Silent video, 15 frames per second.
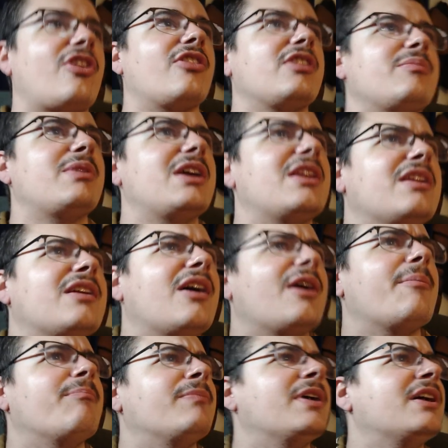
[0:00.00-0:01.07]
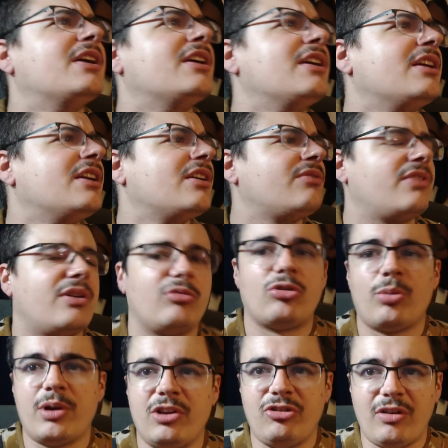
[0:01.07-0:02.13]
time in, I think it was
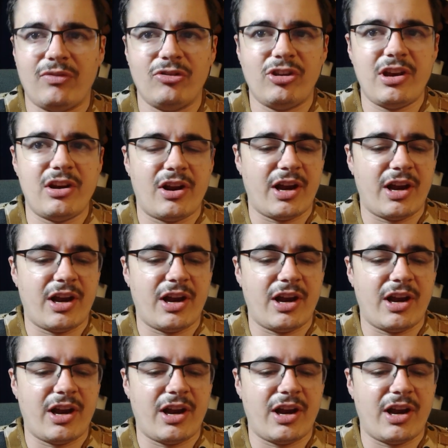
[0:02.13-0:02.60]
2017,